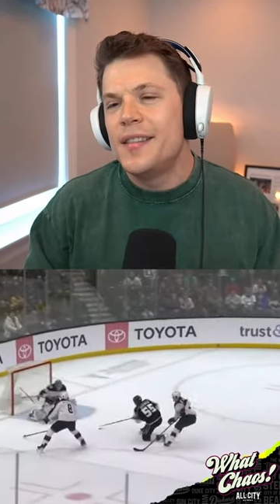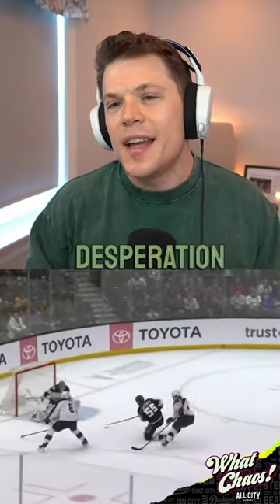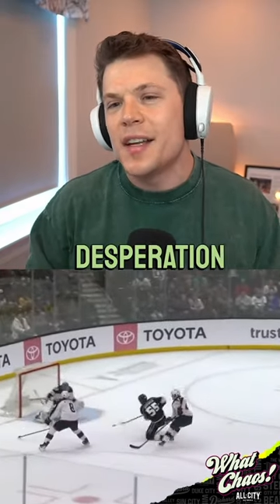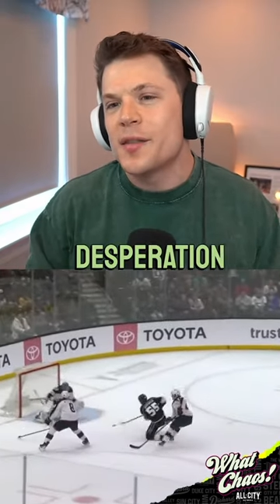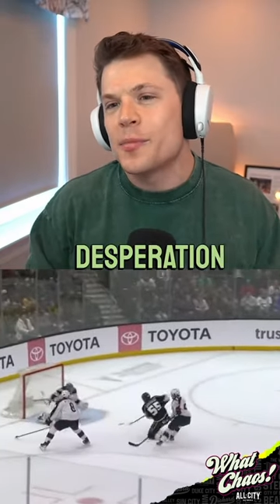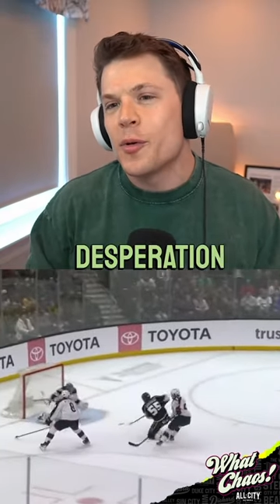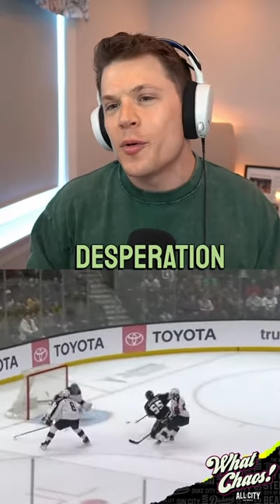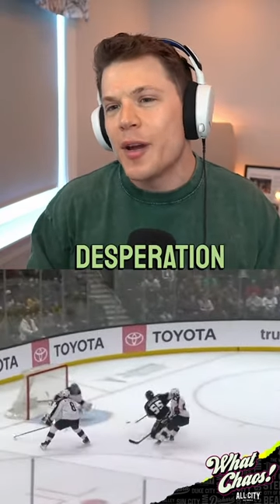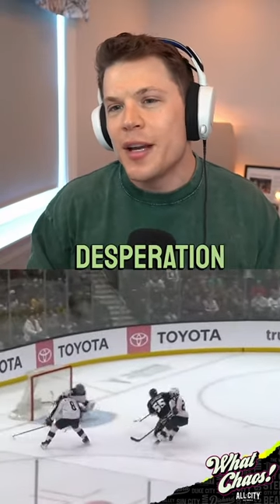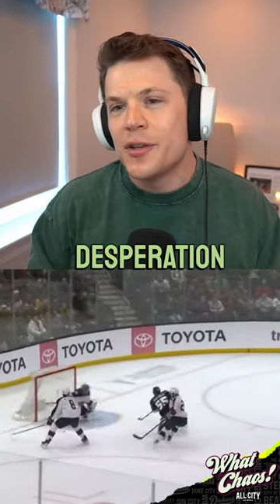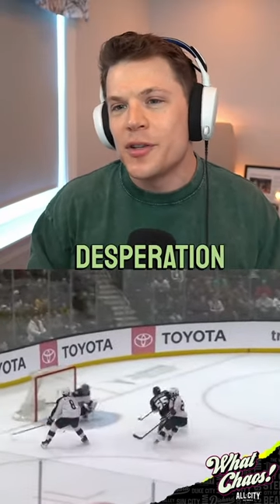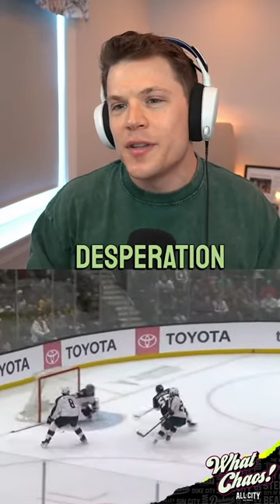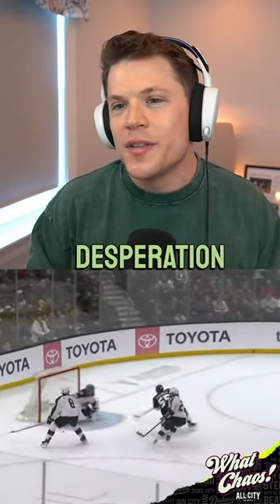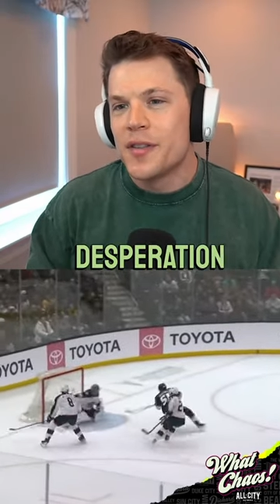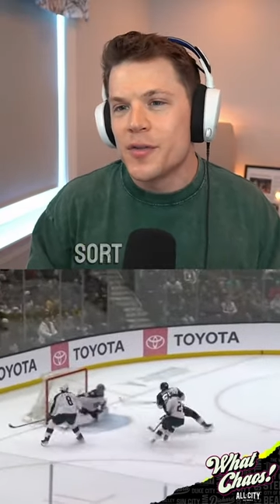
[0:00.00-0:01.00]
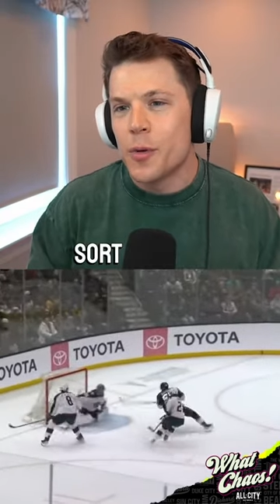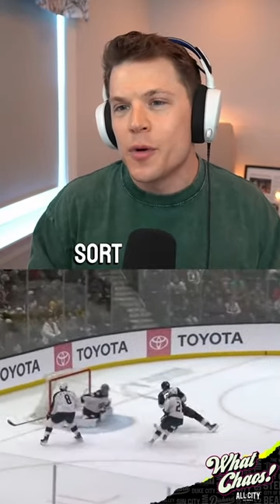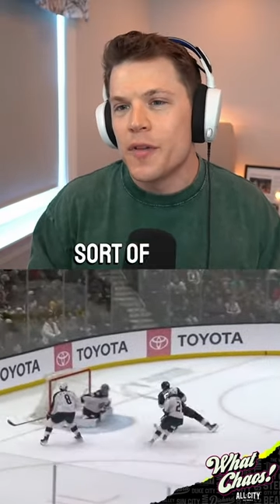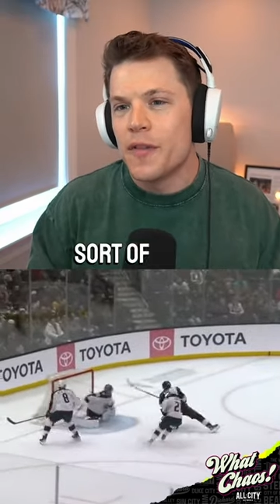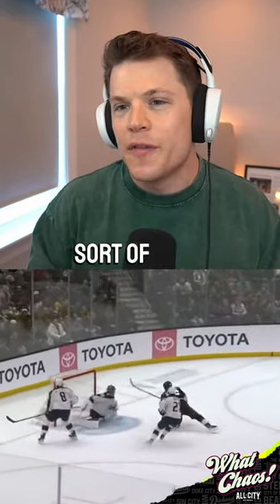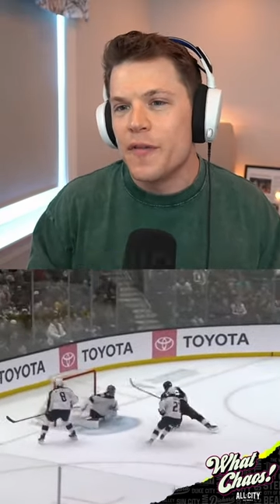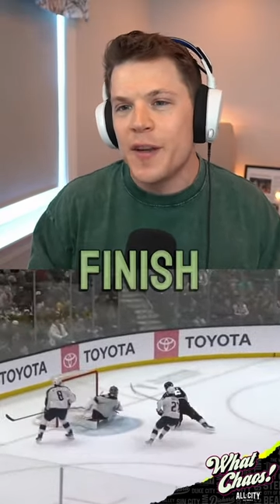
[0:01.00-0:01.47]
desperation sort
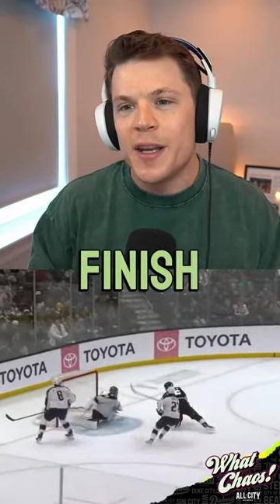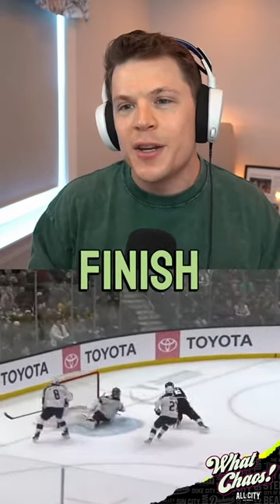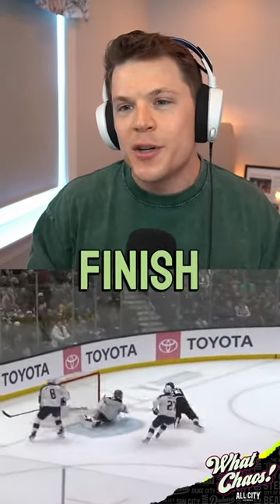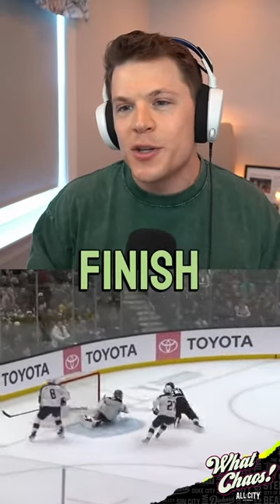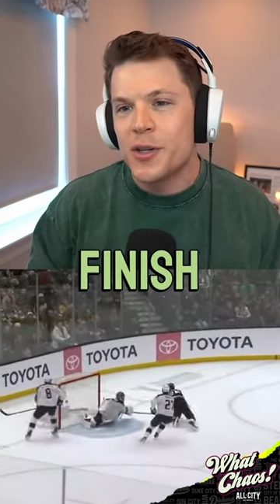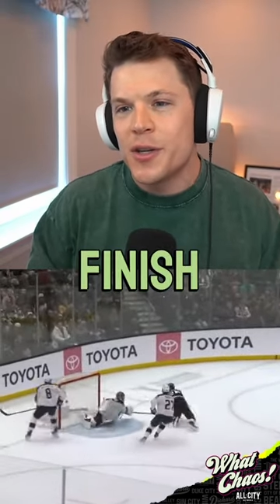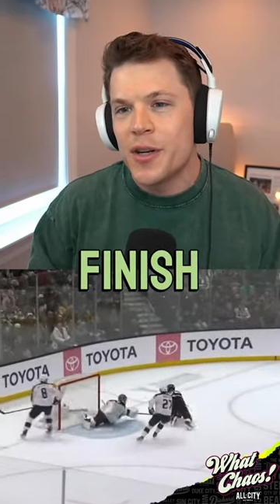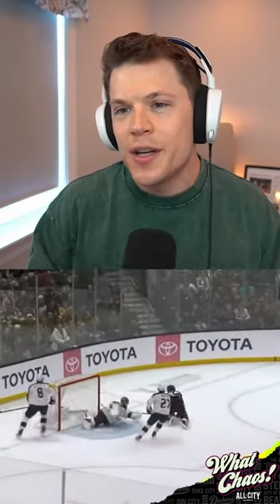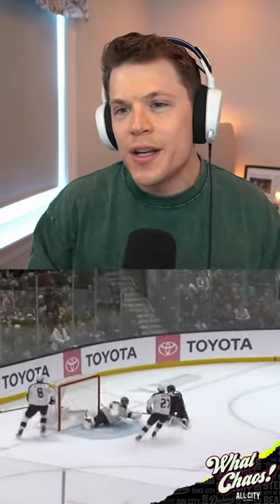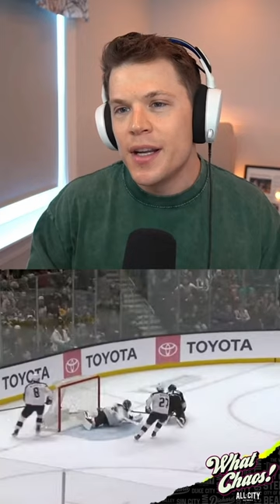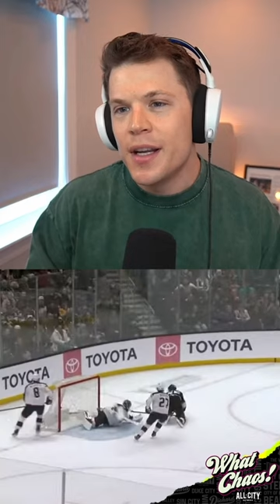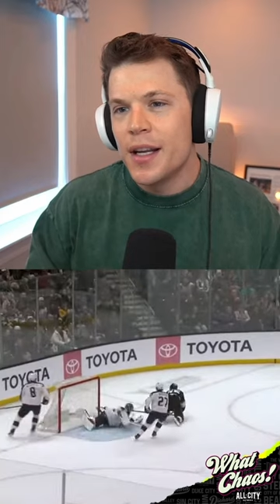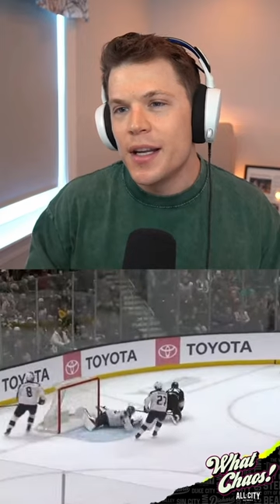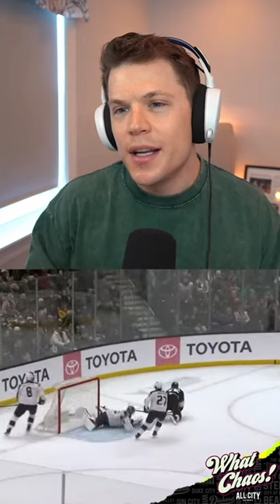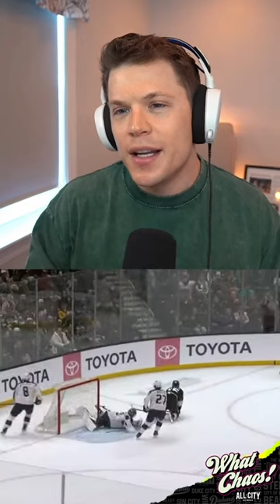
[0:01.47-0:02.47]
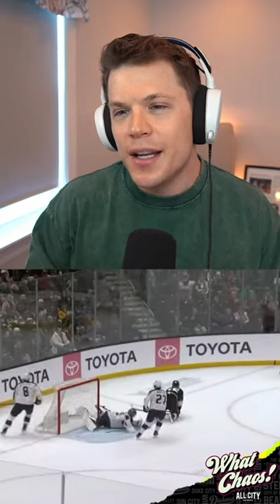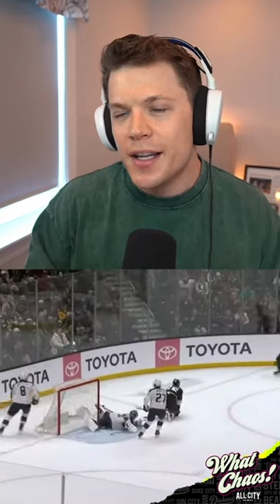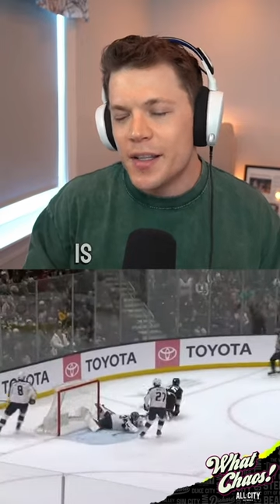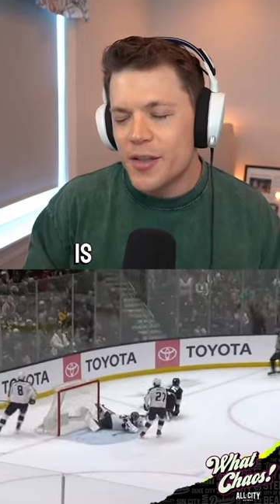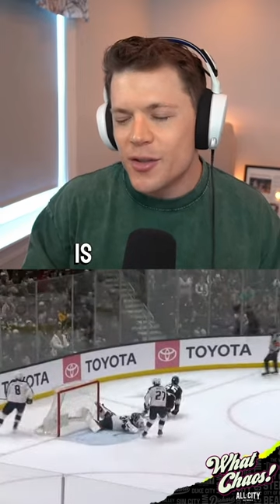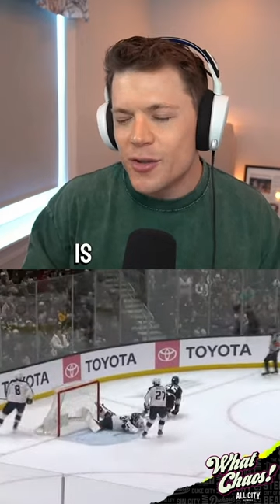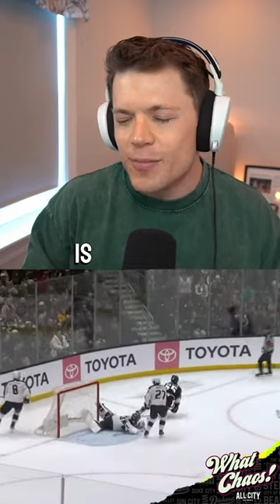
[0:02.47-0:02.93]
of finish
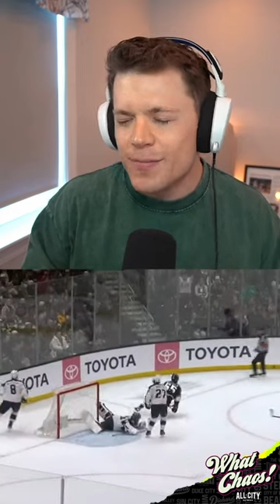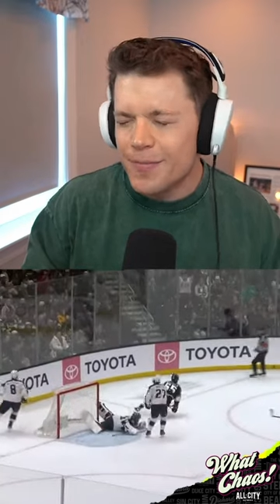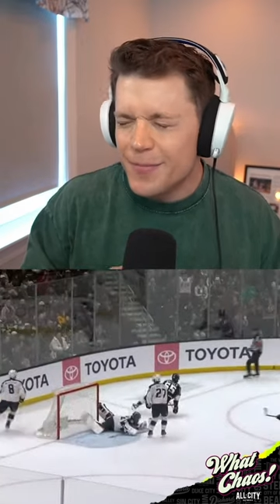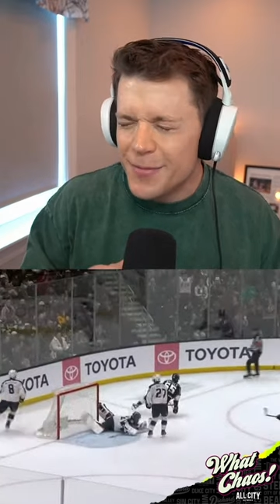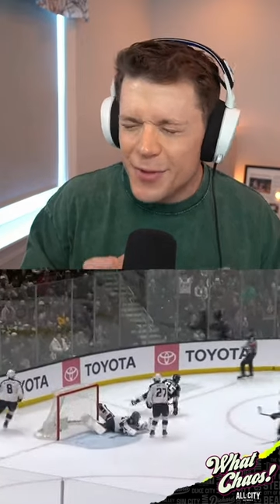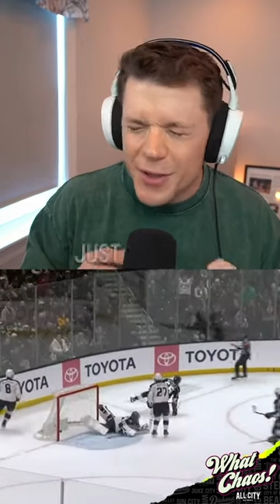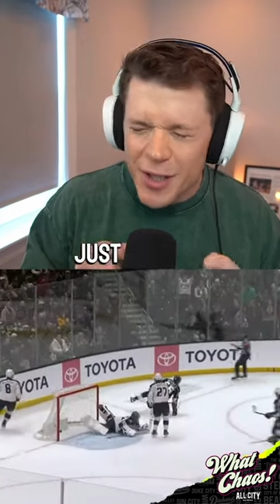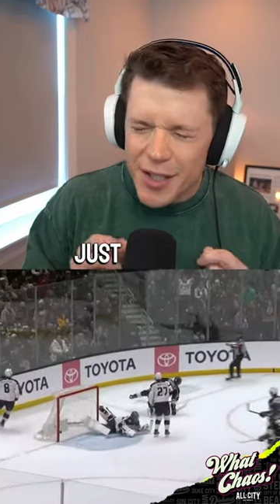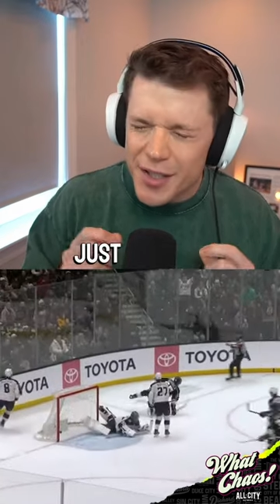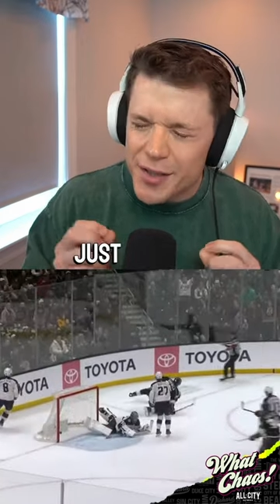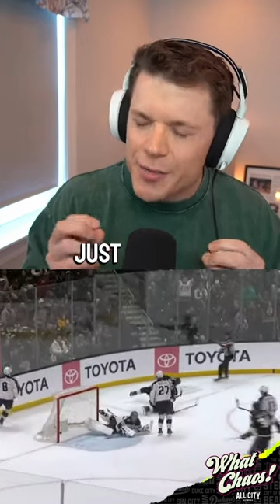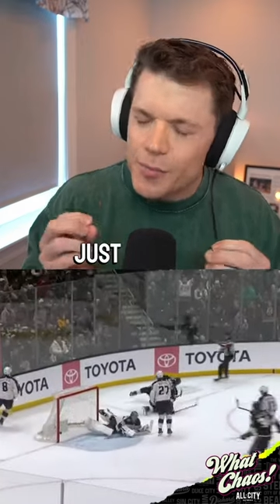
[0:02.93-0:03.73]
is just